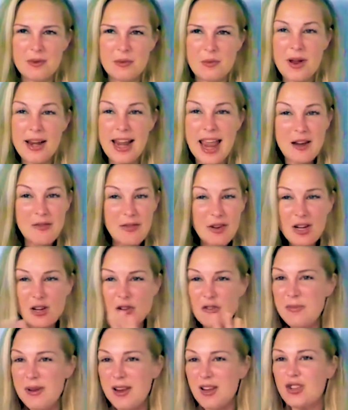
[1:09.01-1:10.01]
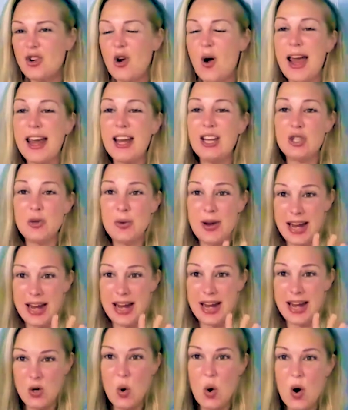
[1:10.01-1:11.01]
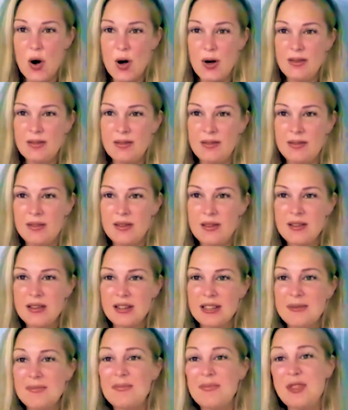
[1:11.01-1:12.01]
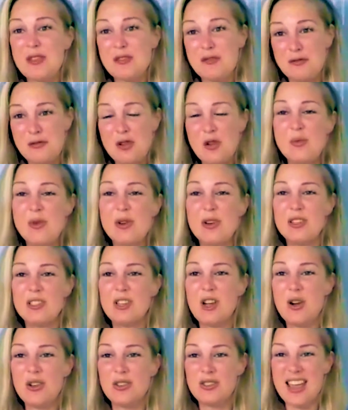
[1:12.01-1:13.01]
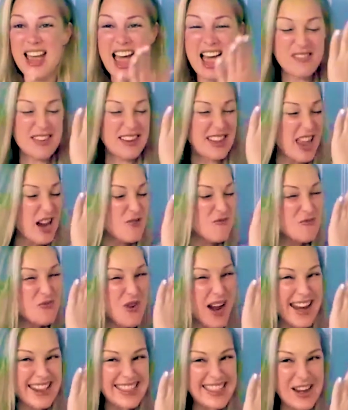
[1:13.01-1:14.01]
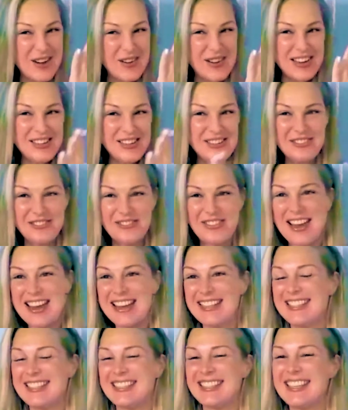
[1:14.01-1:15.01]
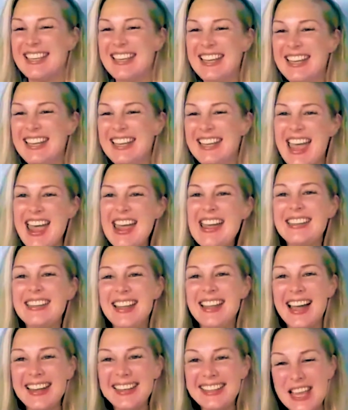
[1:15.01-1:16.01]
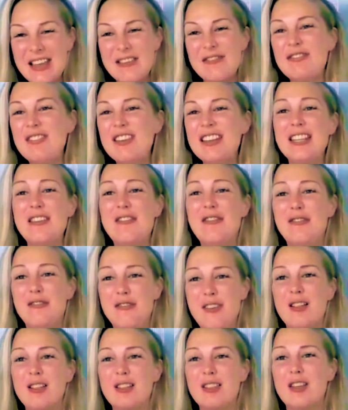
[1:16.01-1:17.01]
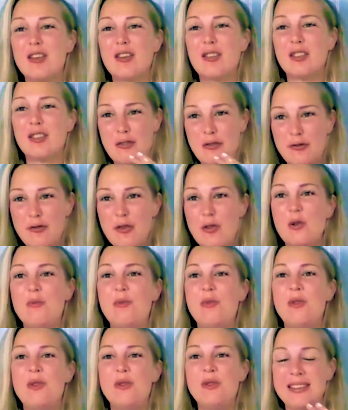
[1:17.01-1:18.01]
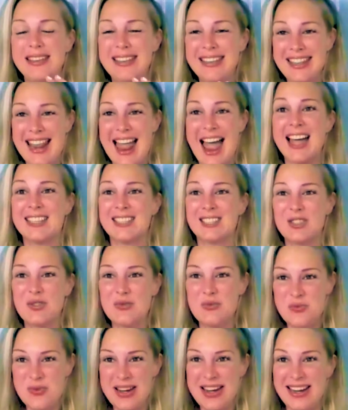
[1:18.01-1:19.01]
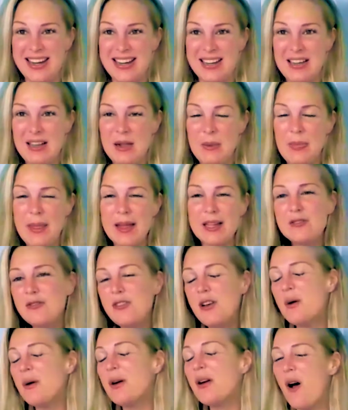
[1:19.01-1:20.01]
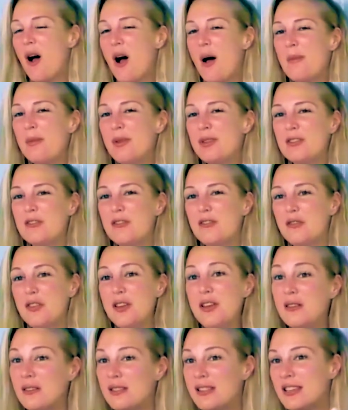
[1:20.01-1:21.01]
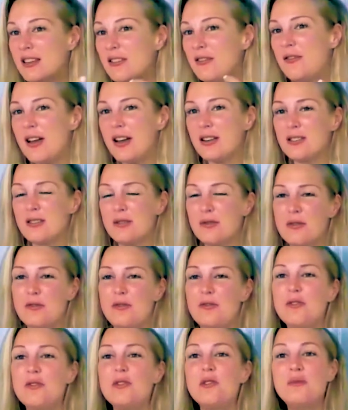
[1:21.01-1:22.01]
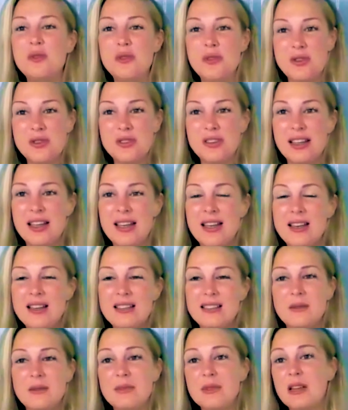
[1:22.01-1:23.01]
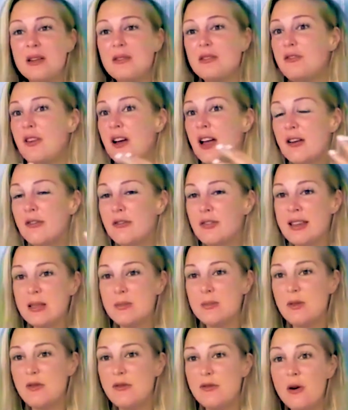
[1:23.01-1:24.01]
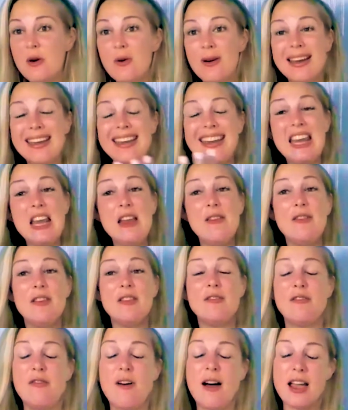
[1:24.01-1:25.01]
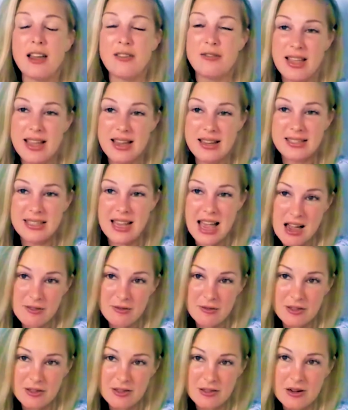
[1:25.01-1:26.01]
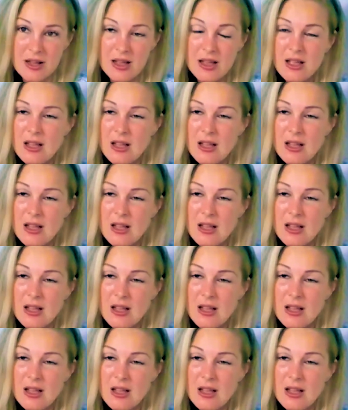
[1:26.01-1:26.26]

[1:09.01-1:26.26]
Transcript: Whatever you've been trying to ignore, the full moon is going to have it like right there in your face. And I definitely felt the full moon last week. It's very common to feel the effects of the full moon, sometimes 5 days before and even 5 days after.